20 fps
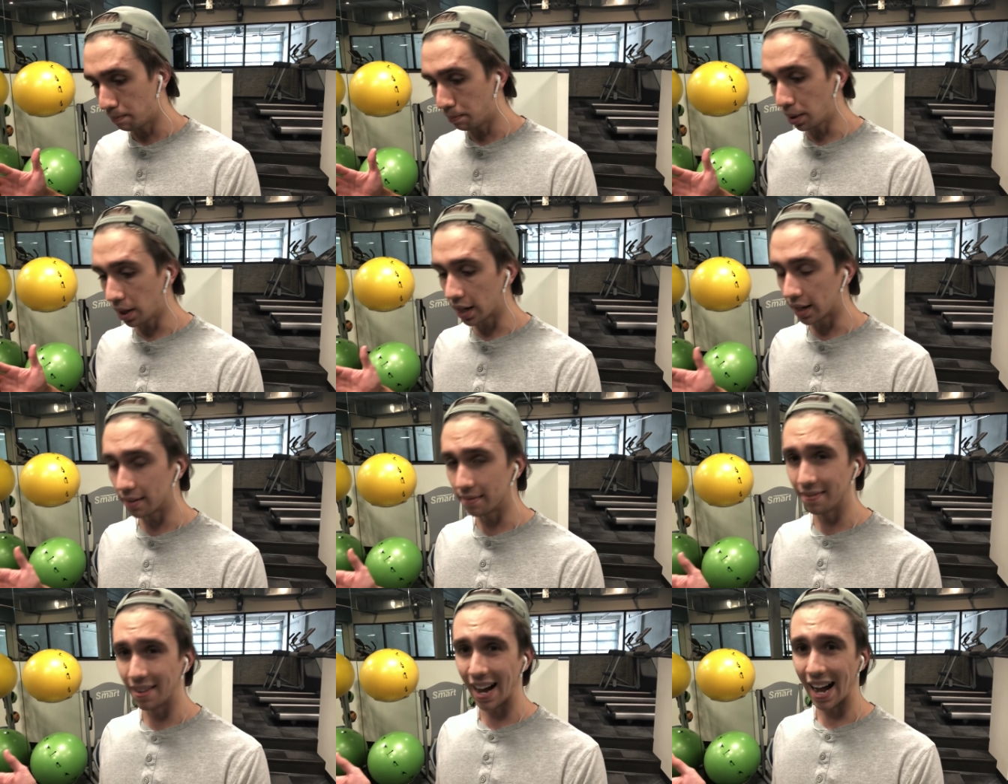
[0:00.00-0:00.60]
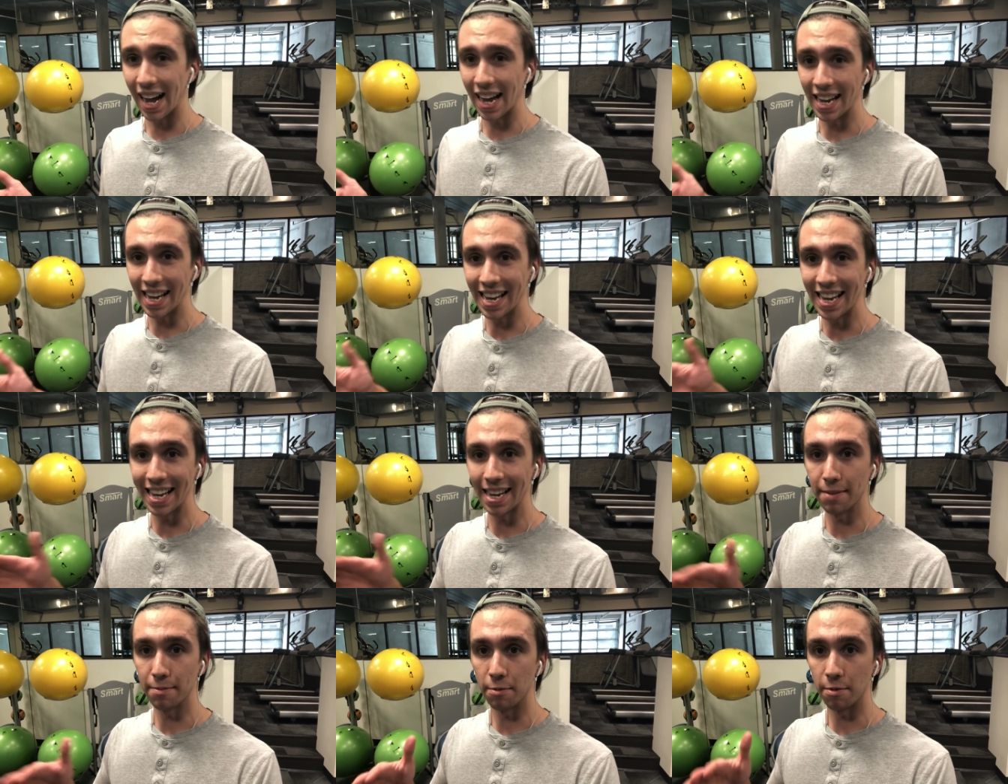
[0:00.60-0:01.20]
But I
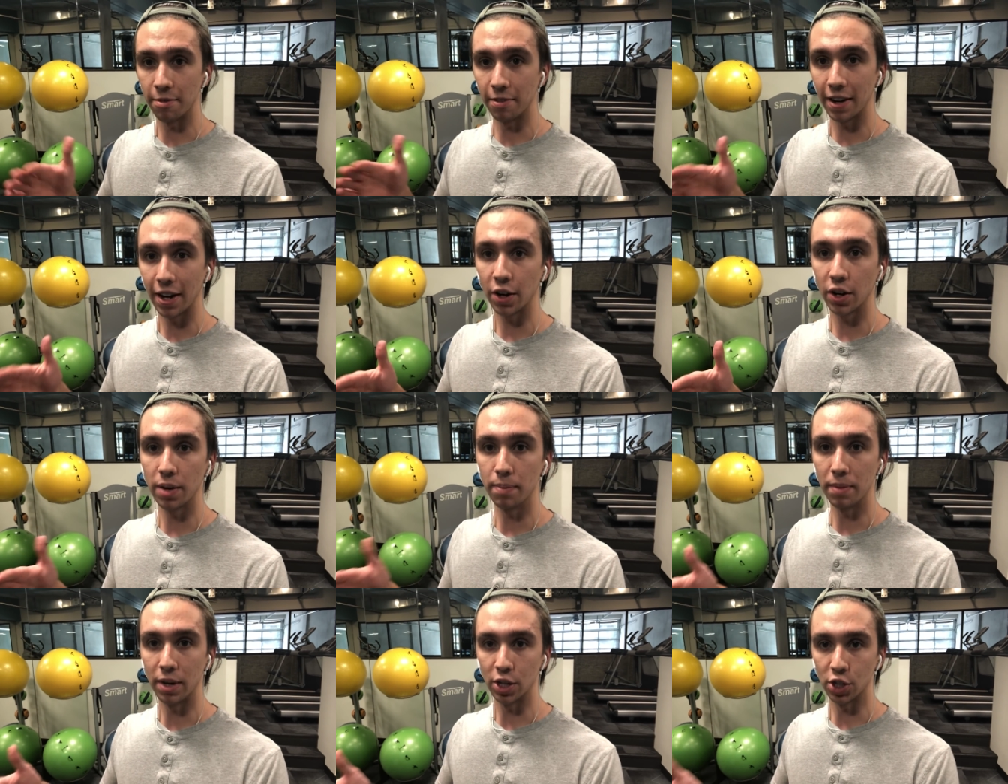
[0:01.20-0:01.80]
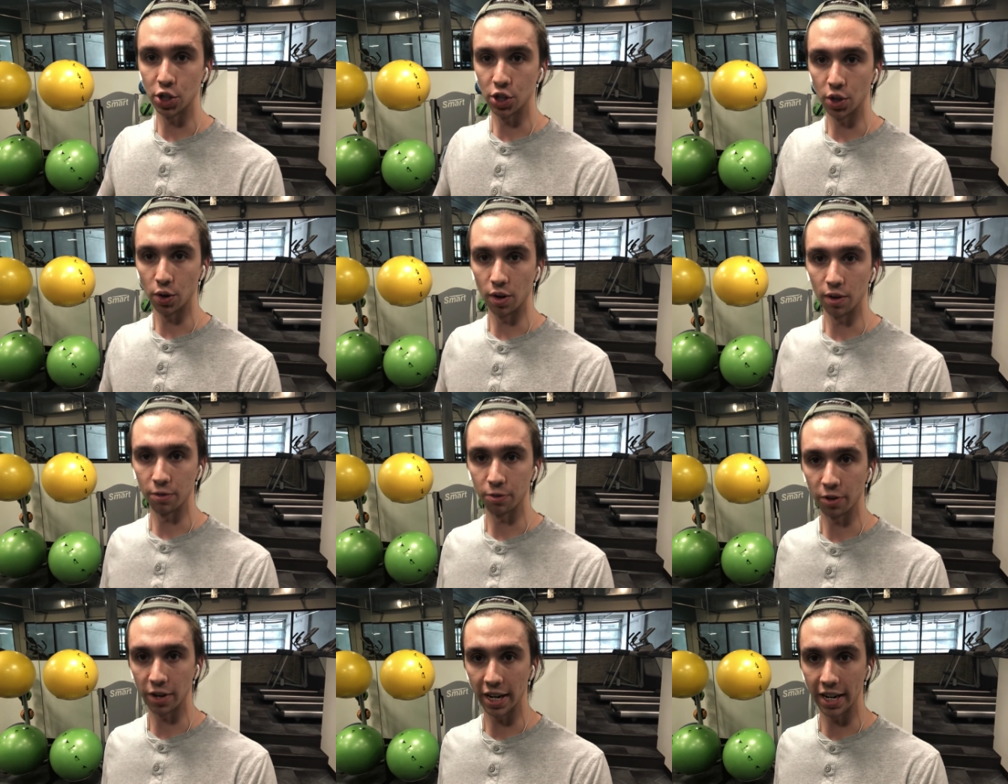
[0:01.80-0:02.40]
am very much so
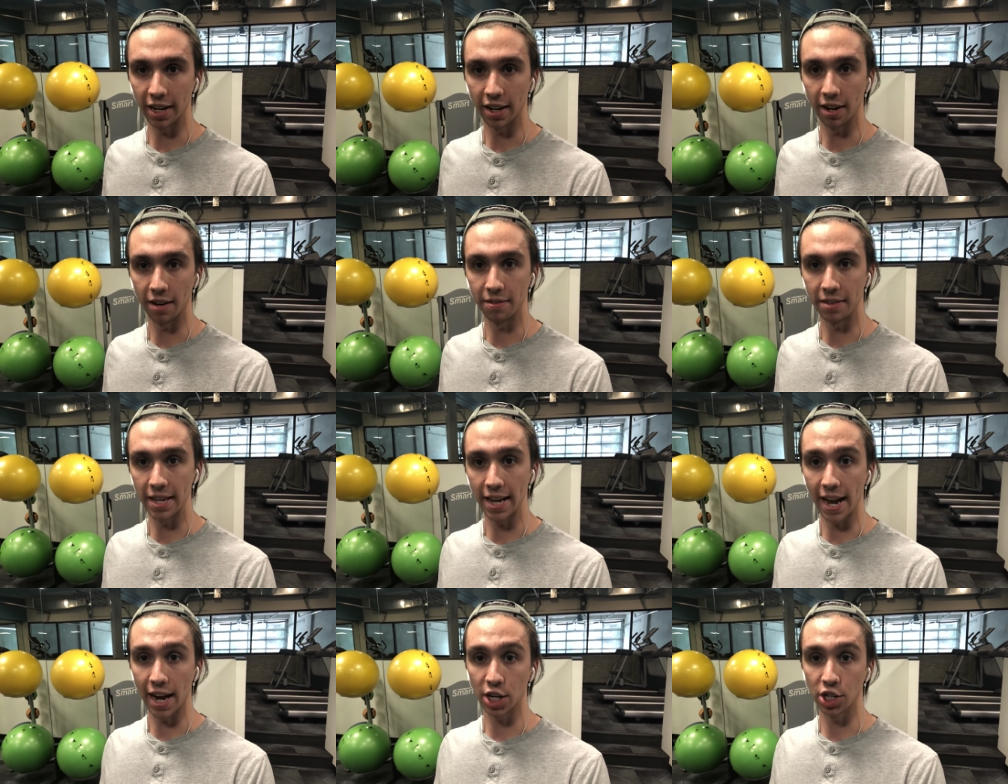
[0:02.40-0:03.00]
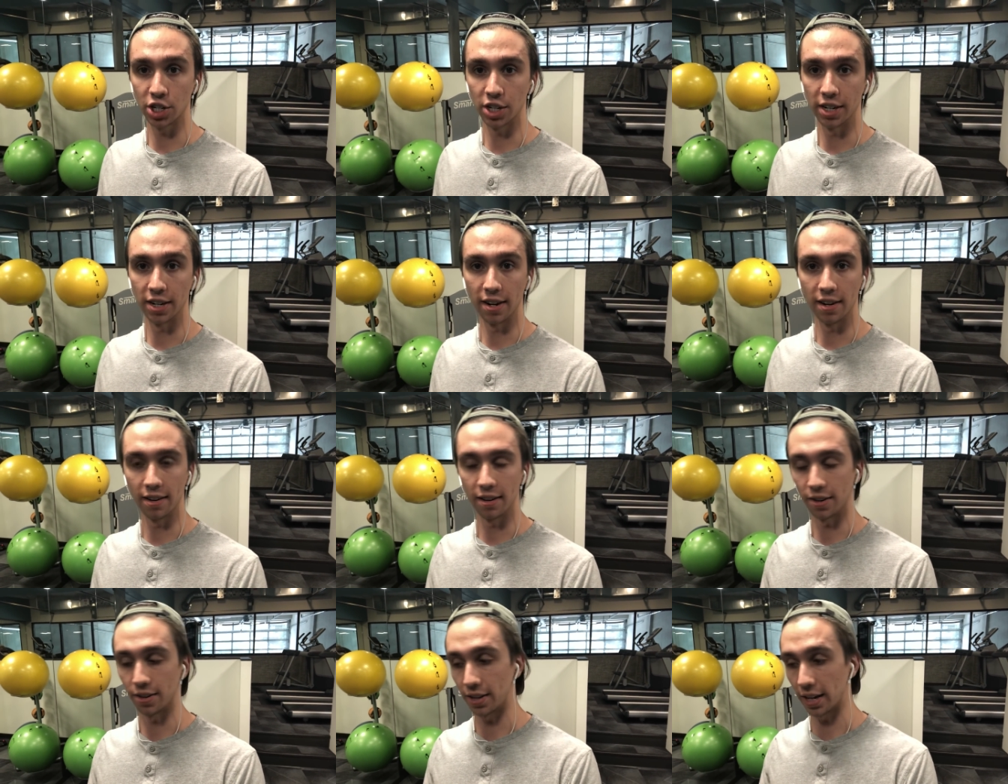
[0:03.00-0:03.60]
afraid of the action
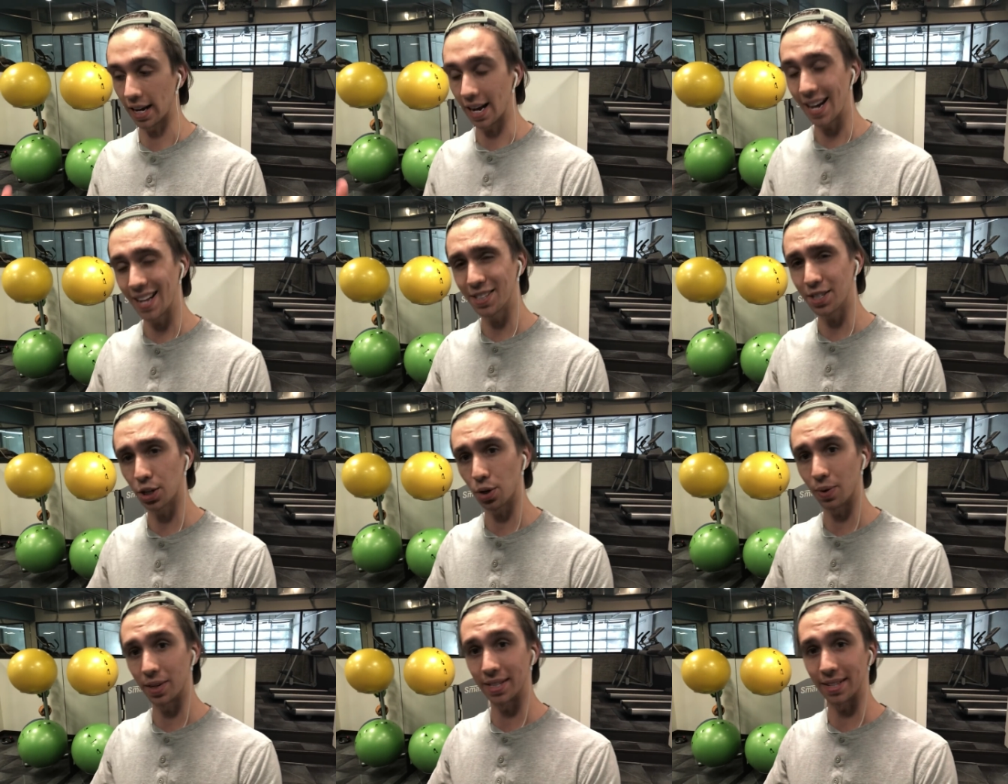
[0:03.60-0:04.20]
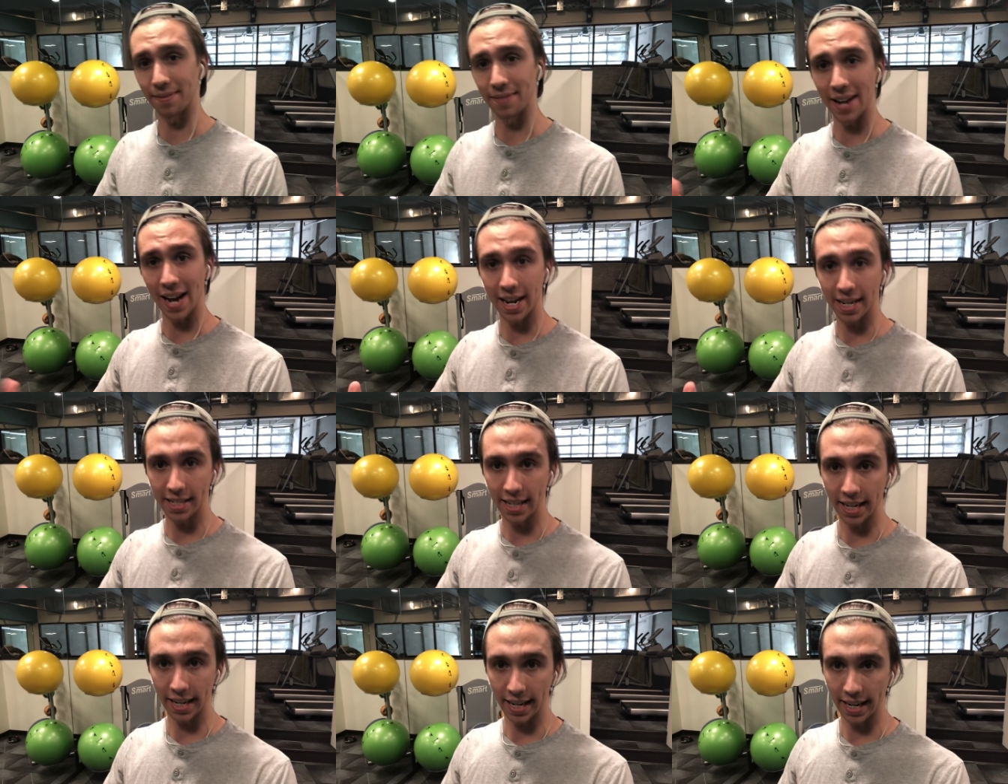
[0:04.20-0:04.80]
or the consequence of
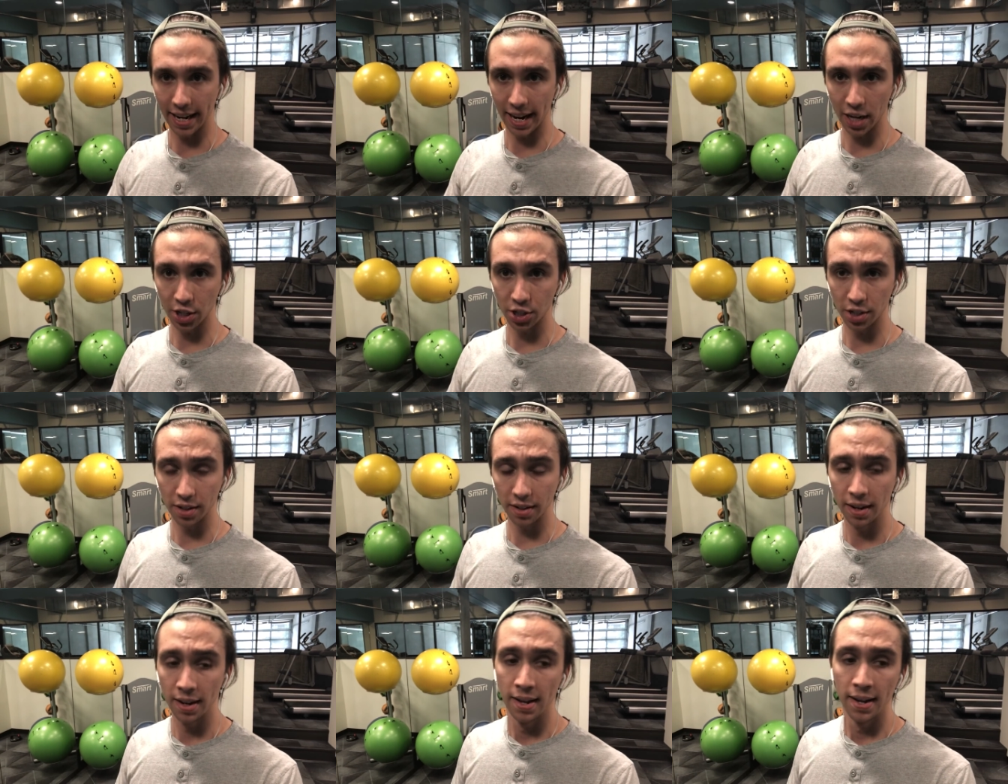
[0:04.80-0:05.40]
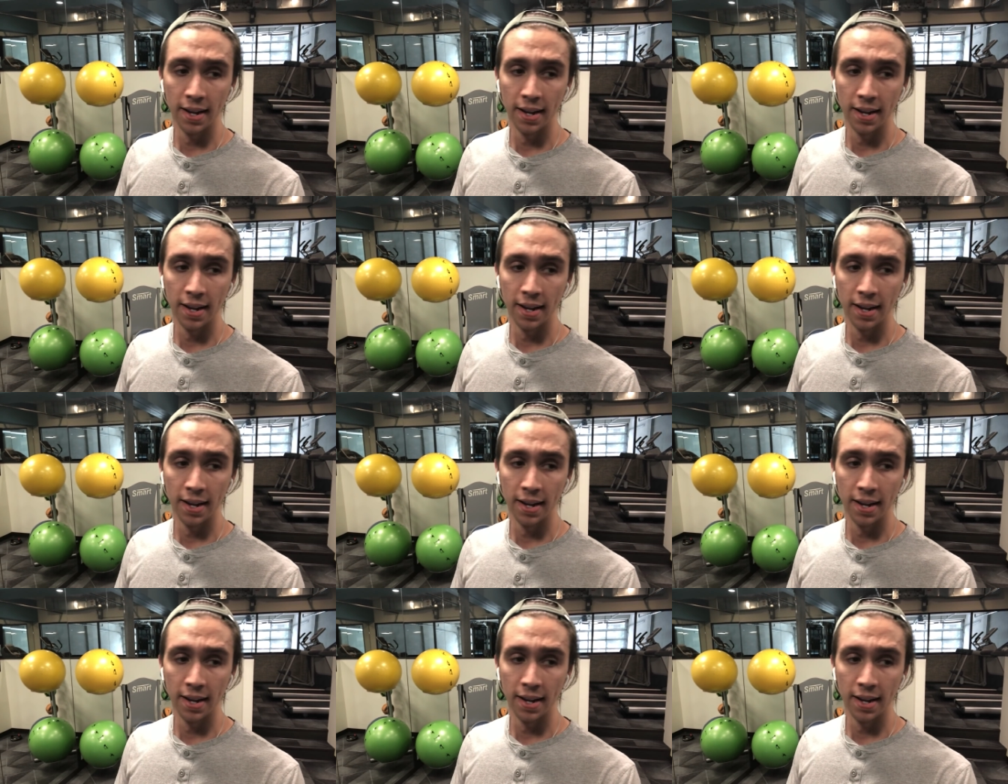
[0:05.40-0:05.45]
not taking action.